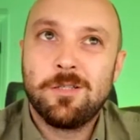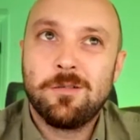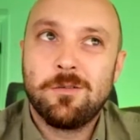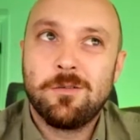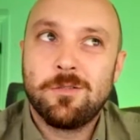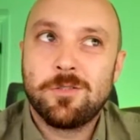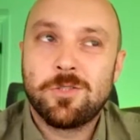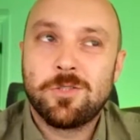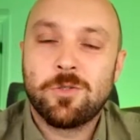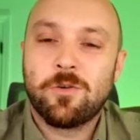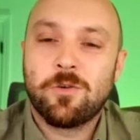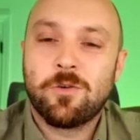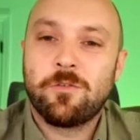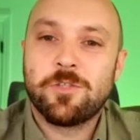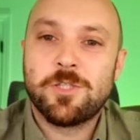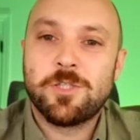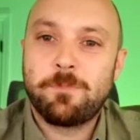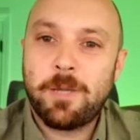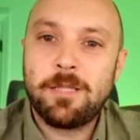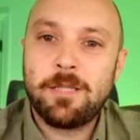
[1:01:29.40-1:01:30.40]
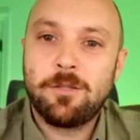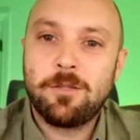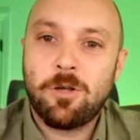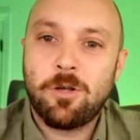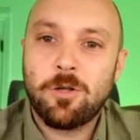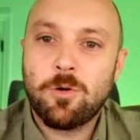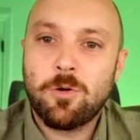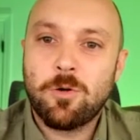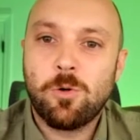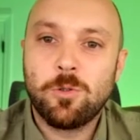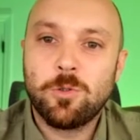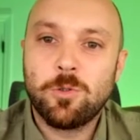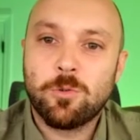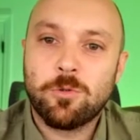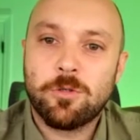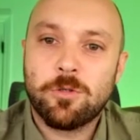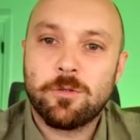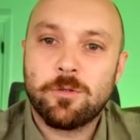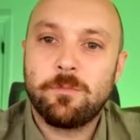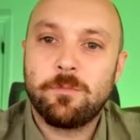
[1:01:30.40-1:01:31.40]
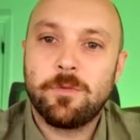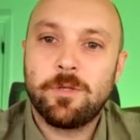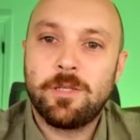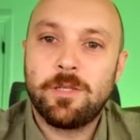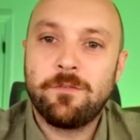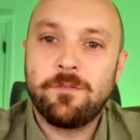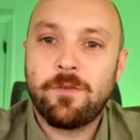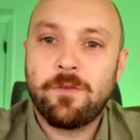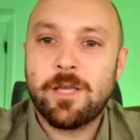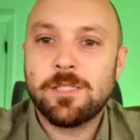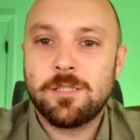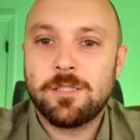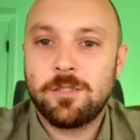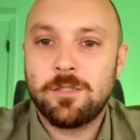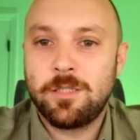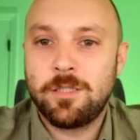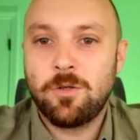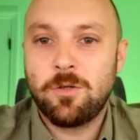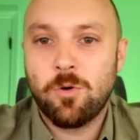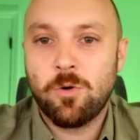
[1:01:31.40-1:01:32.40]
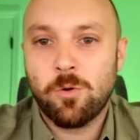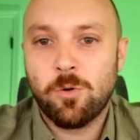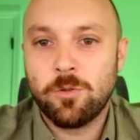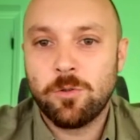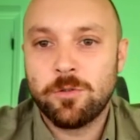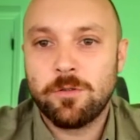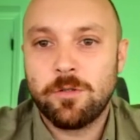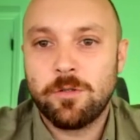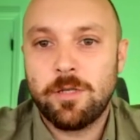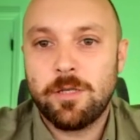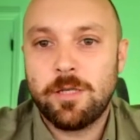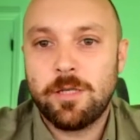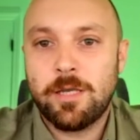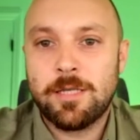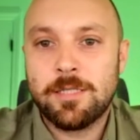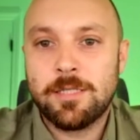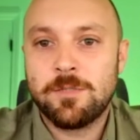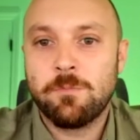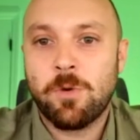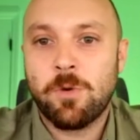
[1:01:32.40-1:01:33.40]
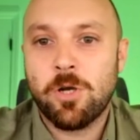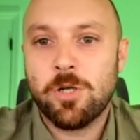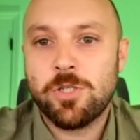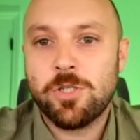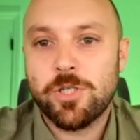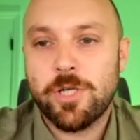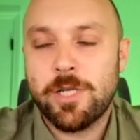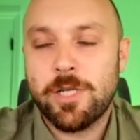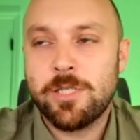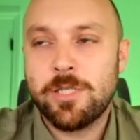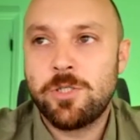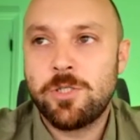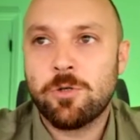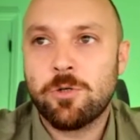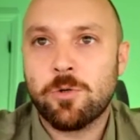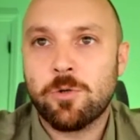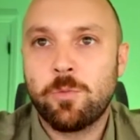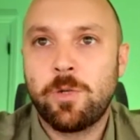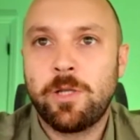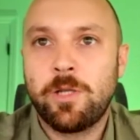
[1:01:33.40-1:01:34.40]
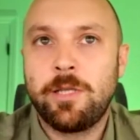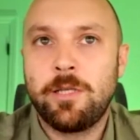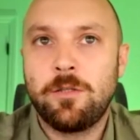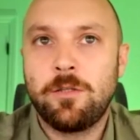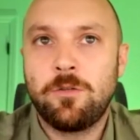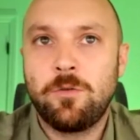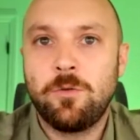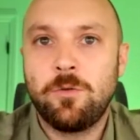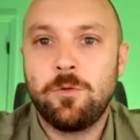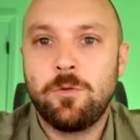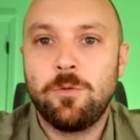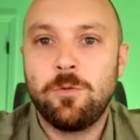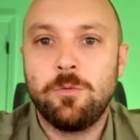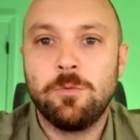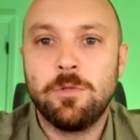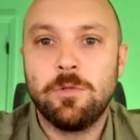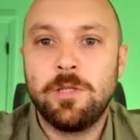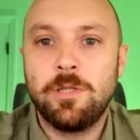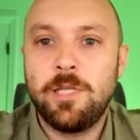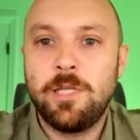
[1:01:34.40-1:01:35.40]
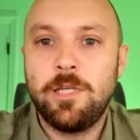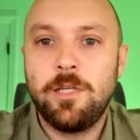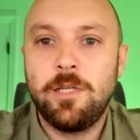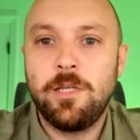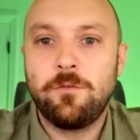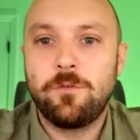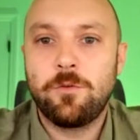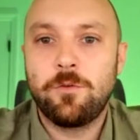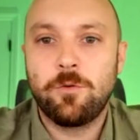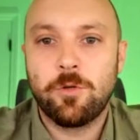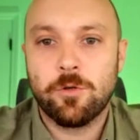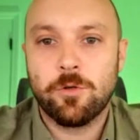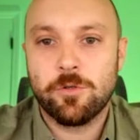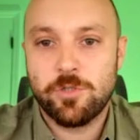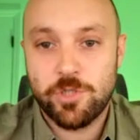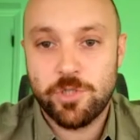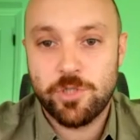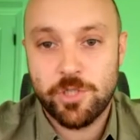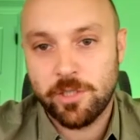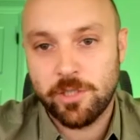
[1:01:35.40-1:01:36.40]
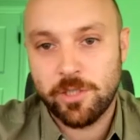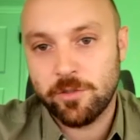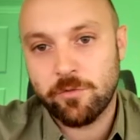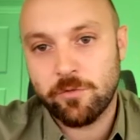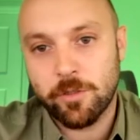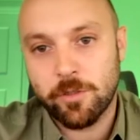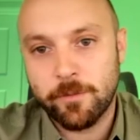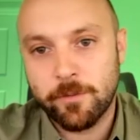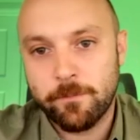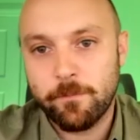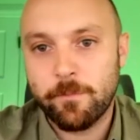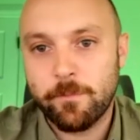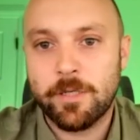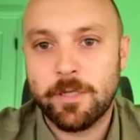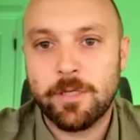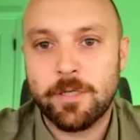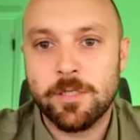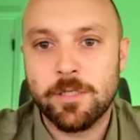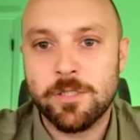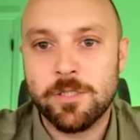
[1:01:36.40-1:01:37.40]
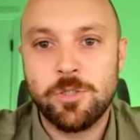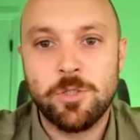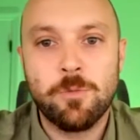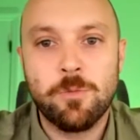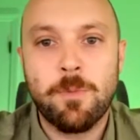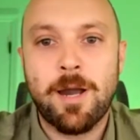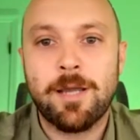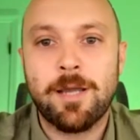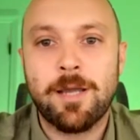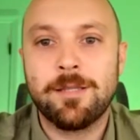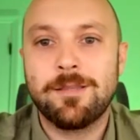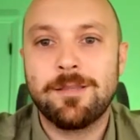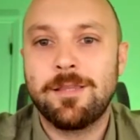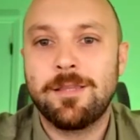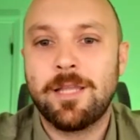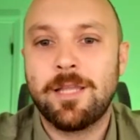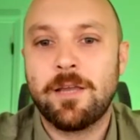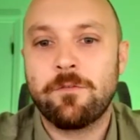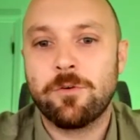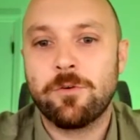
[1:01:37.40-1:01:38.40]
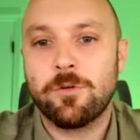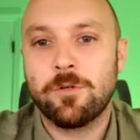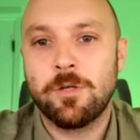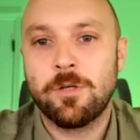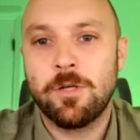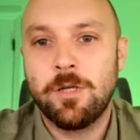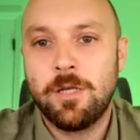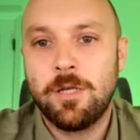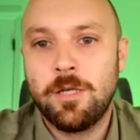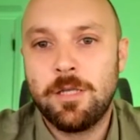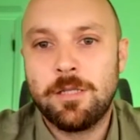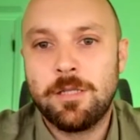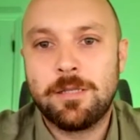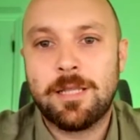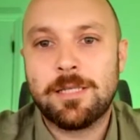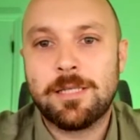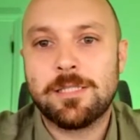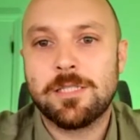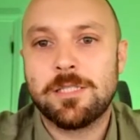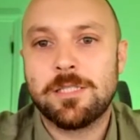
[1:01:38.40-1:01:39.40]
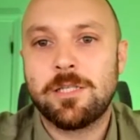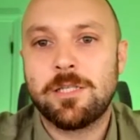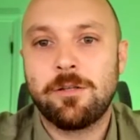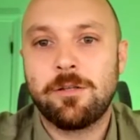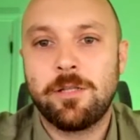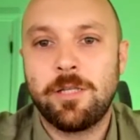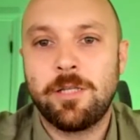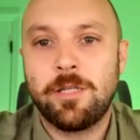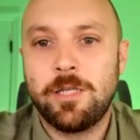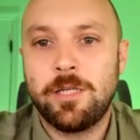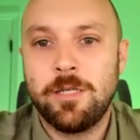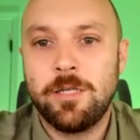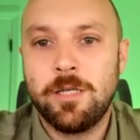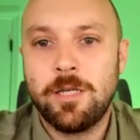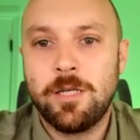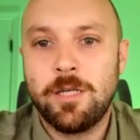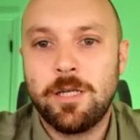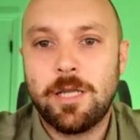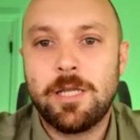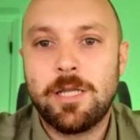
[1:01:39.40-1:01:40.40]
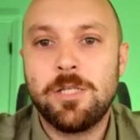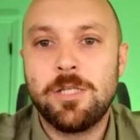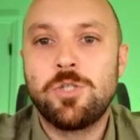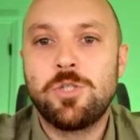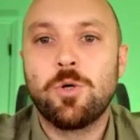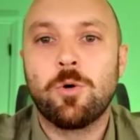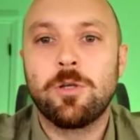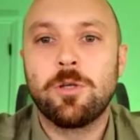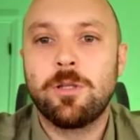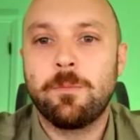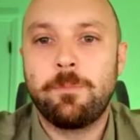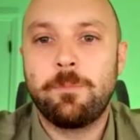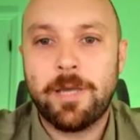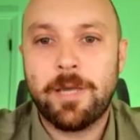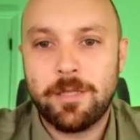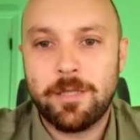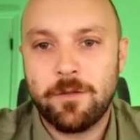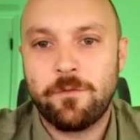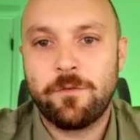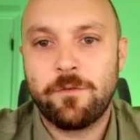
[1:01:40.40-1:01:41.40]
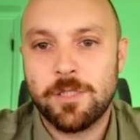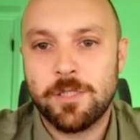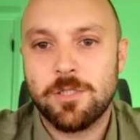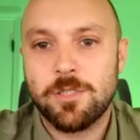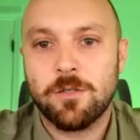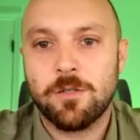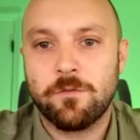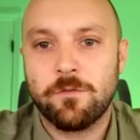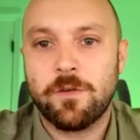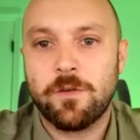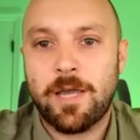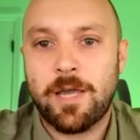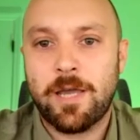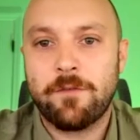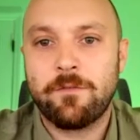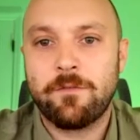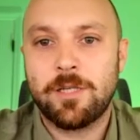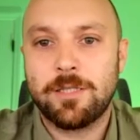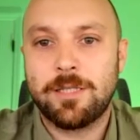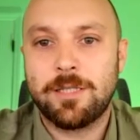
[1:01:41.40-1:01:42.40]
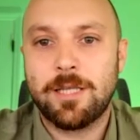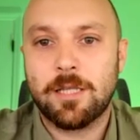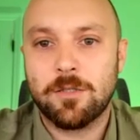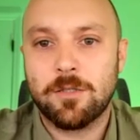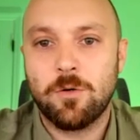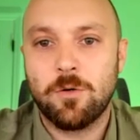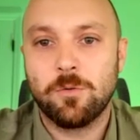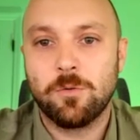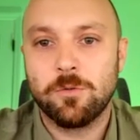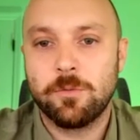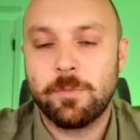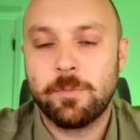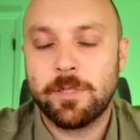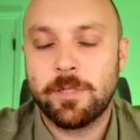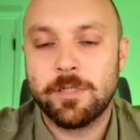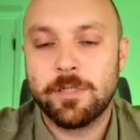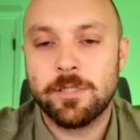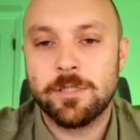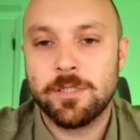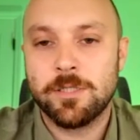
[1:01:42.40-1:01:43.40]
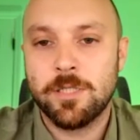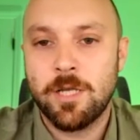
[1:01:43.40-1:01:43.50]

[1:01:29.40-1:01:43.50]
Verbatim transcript: sort of spend on gold or invest in gold as much as you're willing to leave to your children, because you might never necessarily enjoy the benefits of having that gold, because